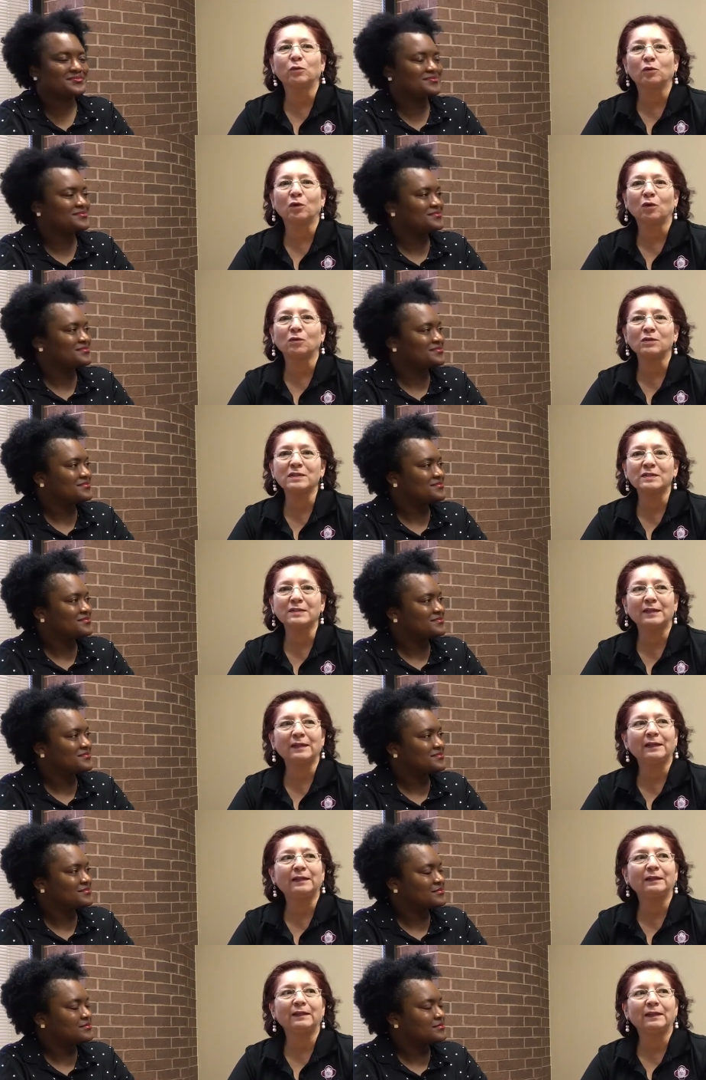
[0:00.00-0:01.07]
Speaker 1: for
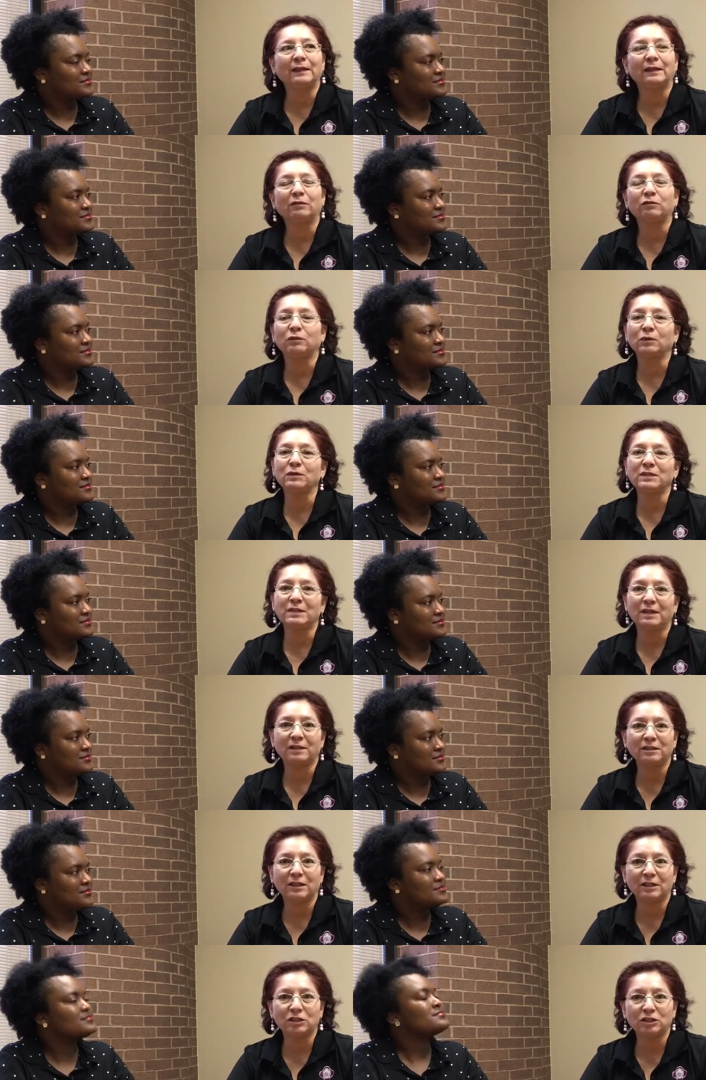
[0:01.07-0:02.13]
overseeing the food
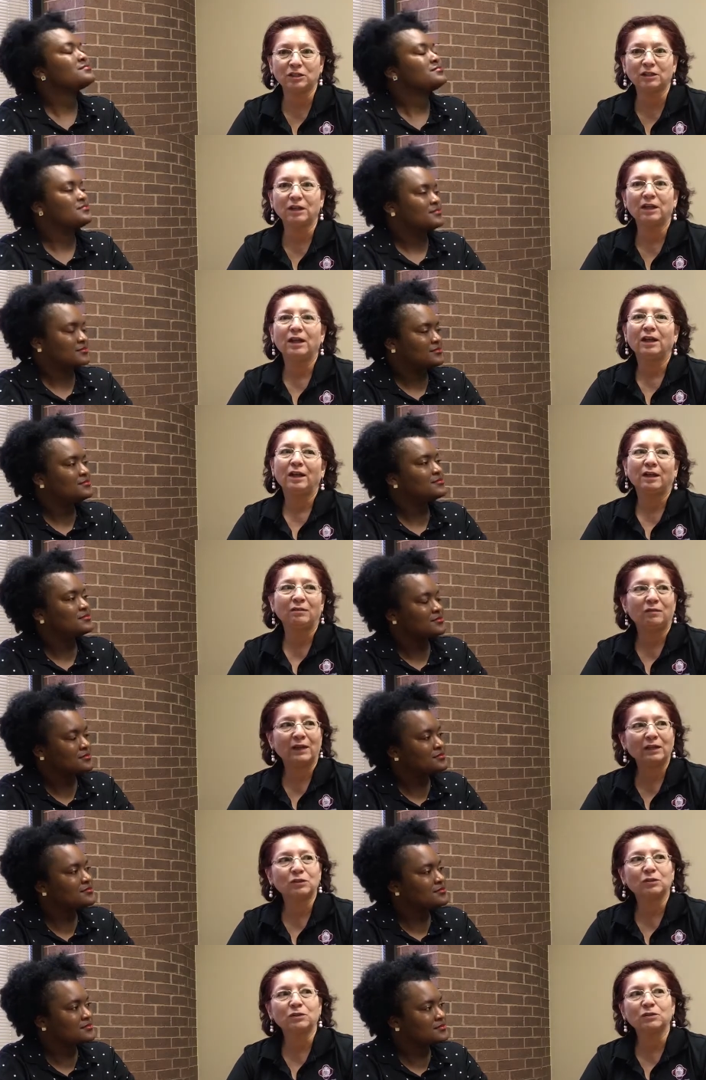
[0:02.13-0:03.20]
sanitation and
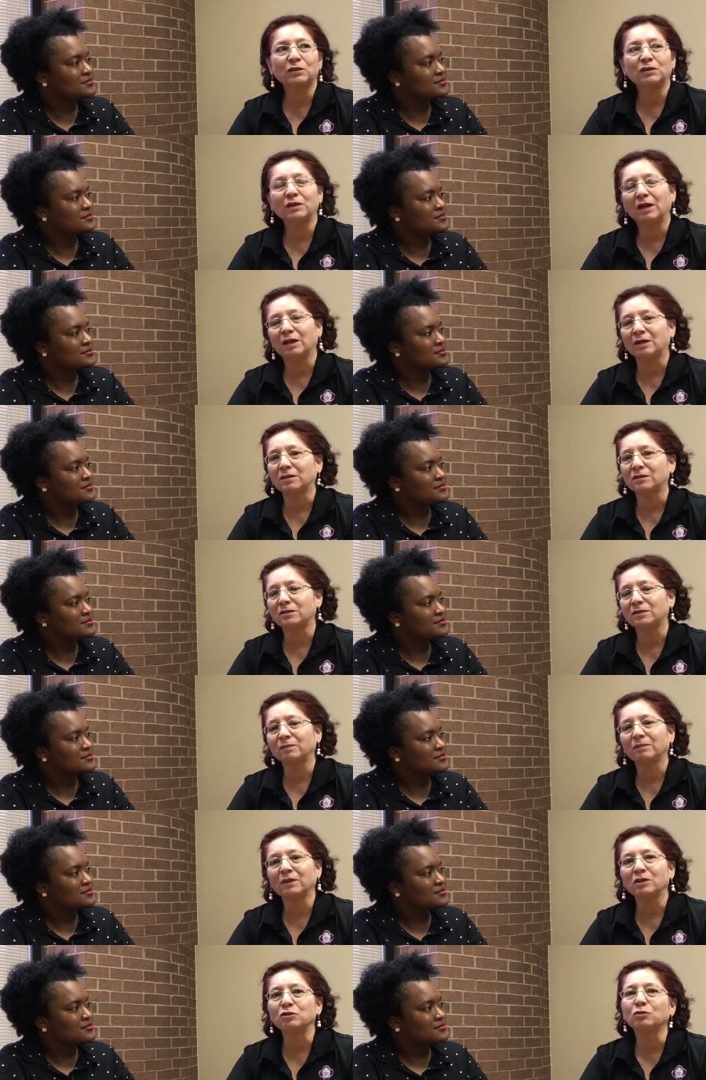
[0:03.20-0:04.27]
vector
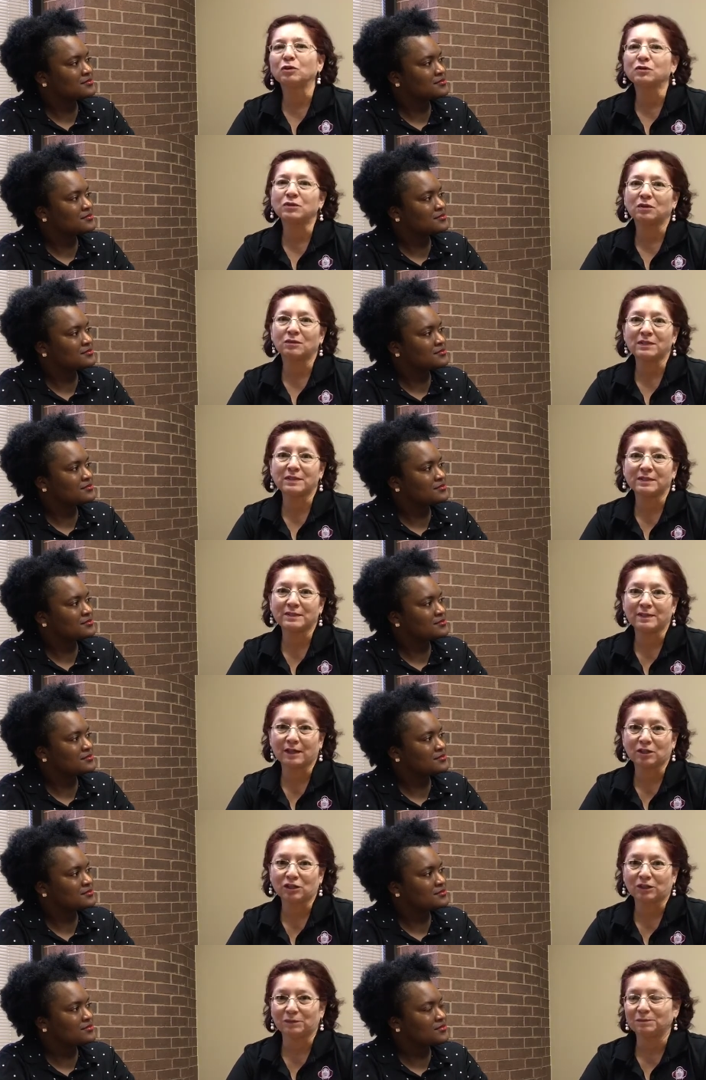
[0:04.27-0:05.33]
control services
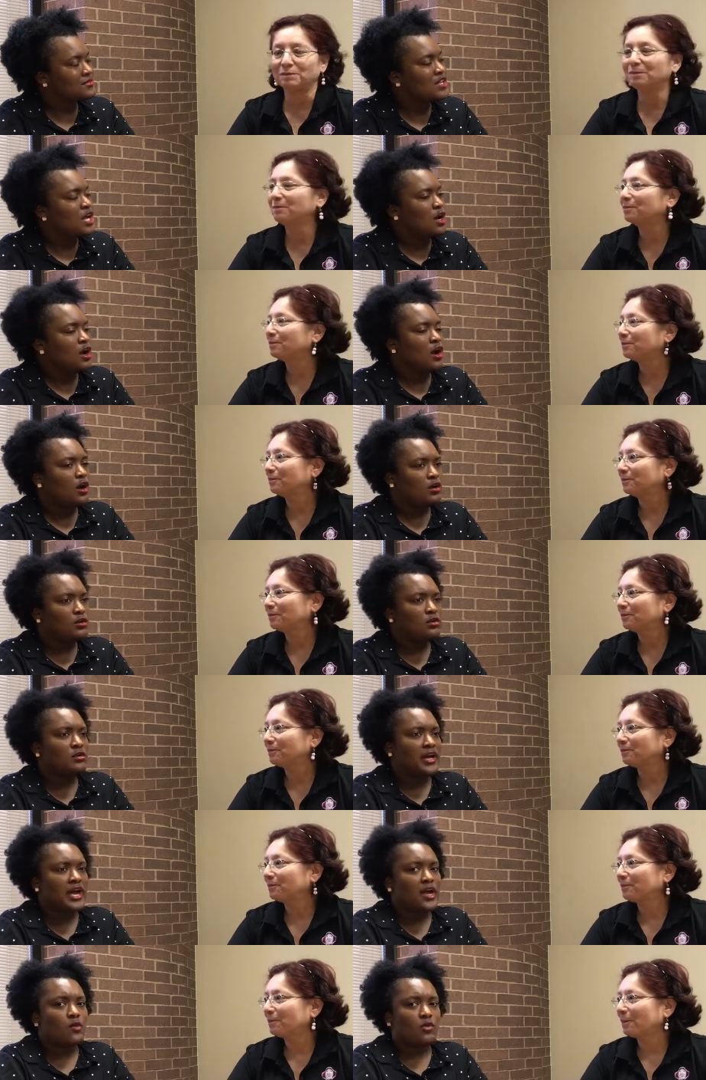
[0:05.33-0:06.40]
section.
Speaker 2: Oh,
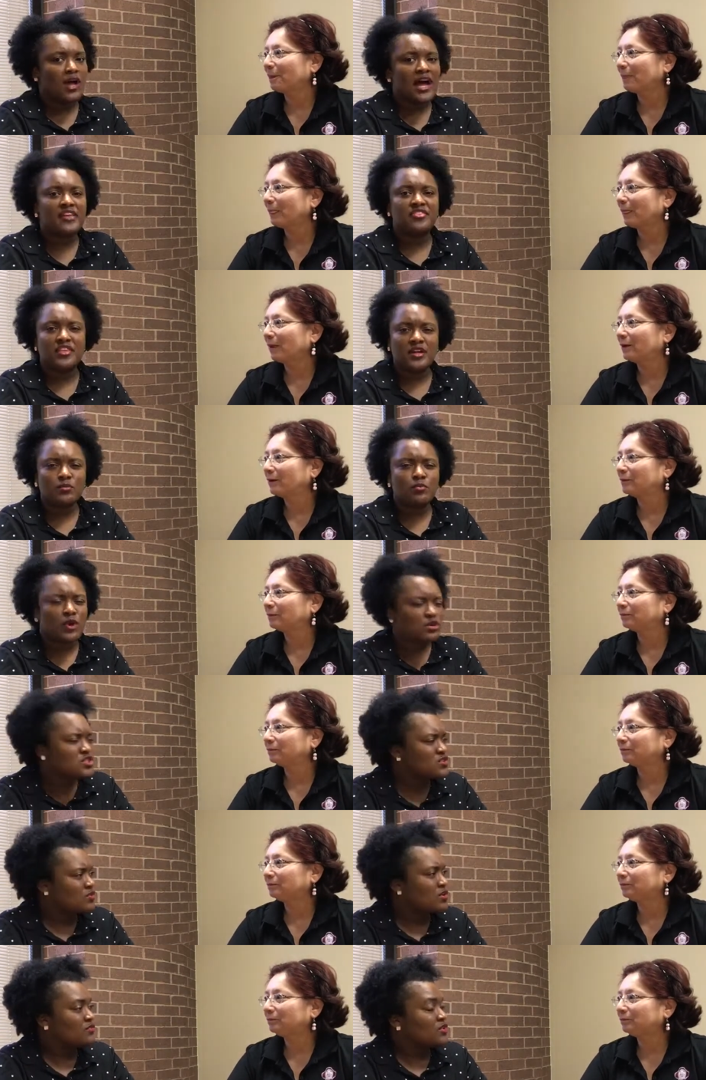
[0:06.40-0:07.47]
okay. Well, I think most
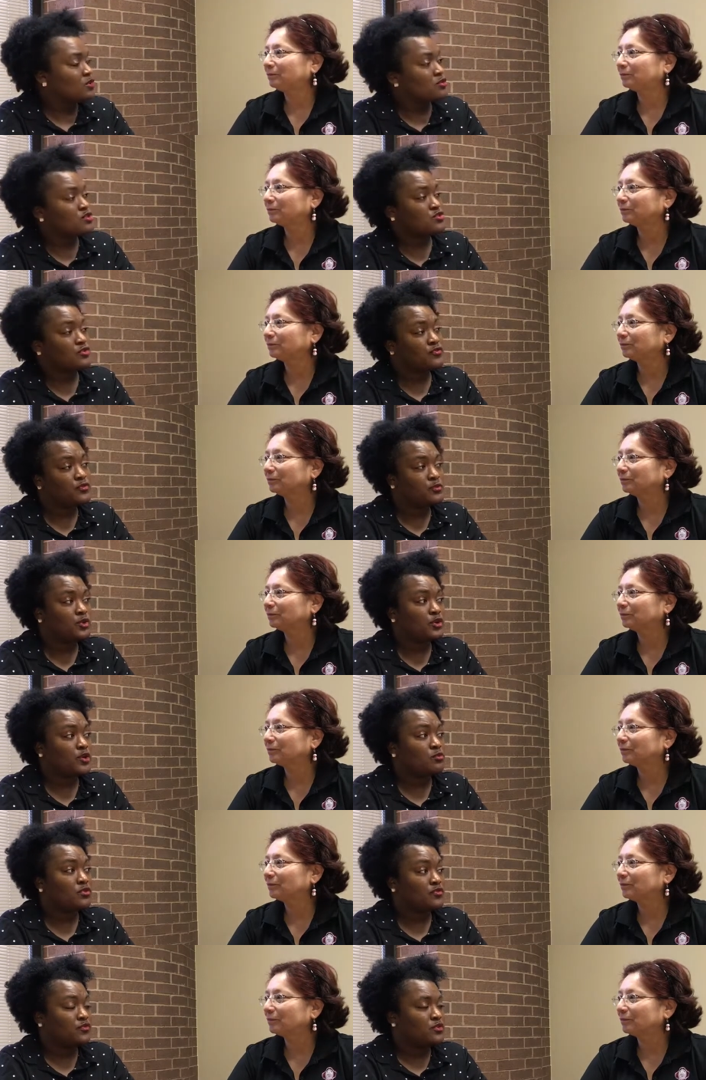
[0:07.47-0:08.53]
of our viewers are
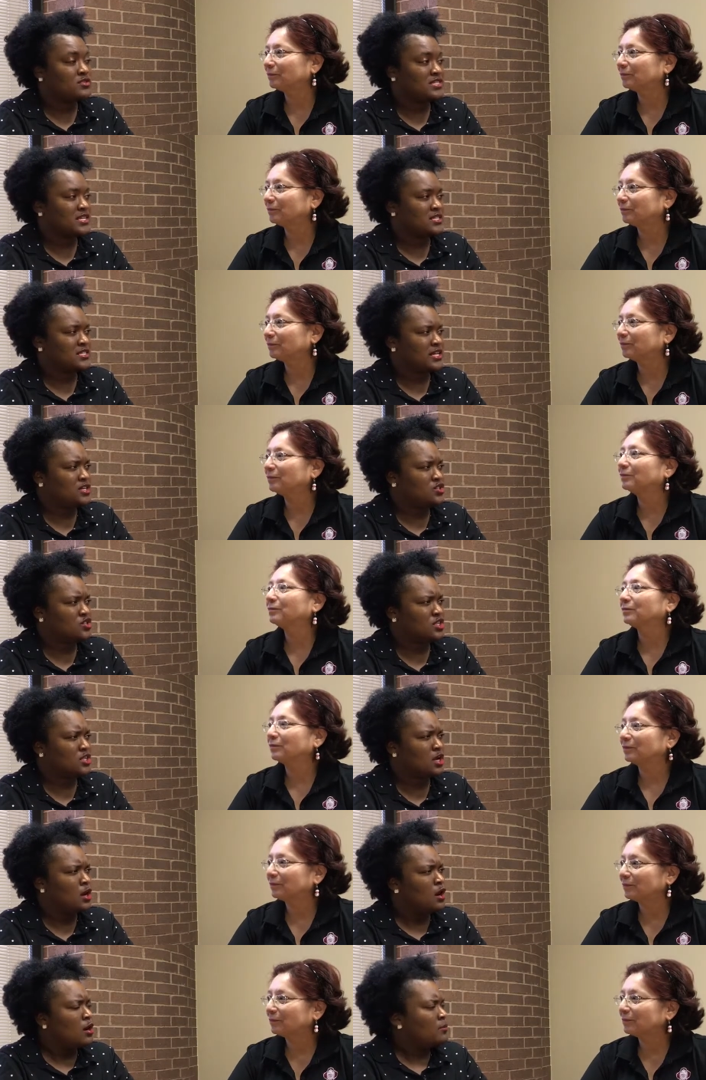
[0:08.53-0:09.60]
familiar with food sanitation,
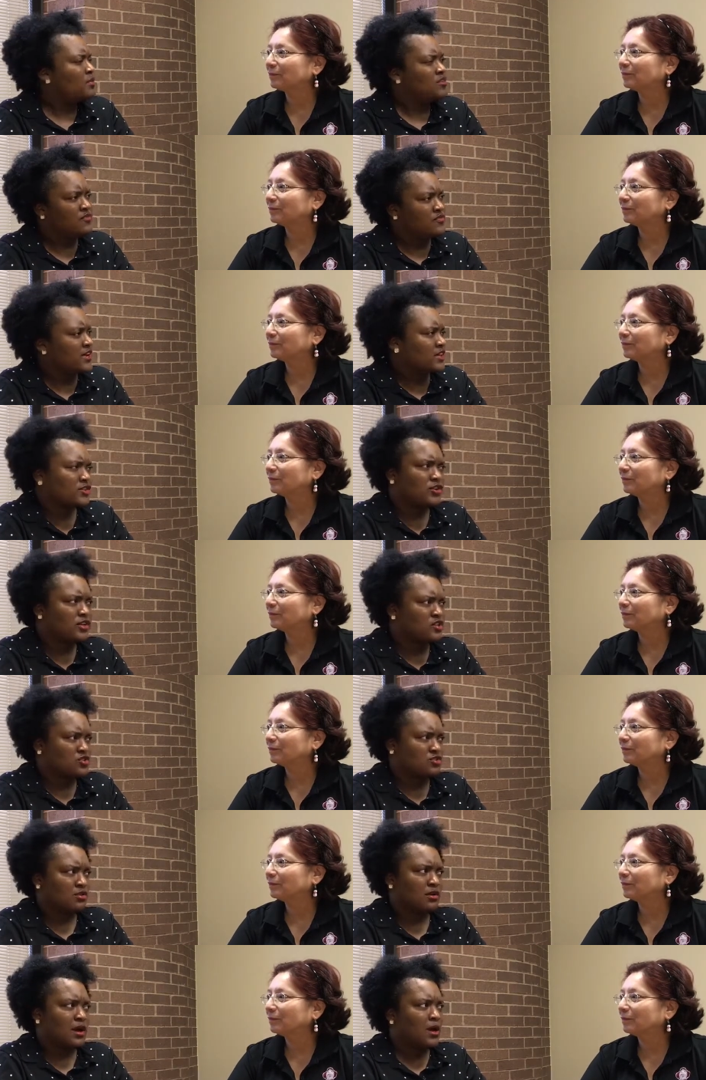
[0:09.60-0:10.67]
but vector
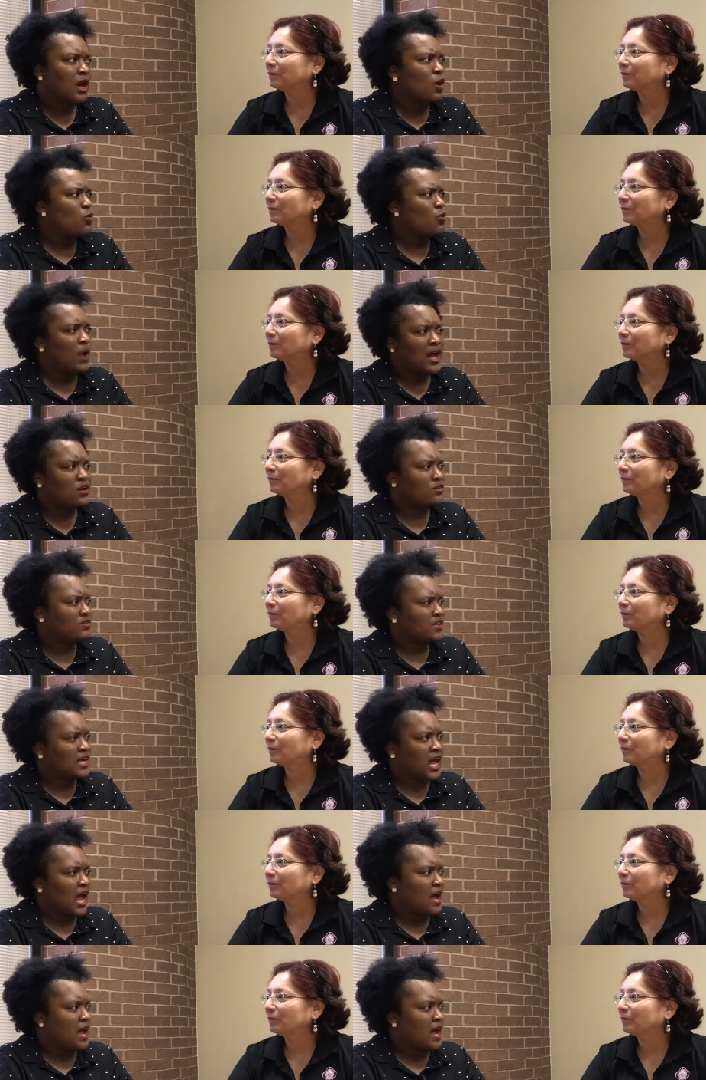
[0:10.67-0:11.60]
control, I don't think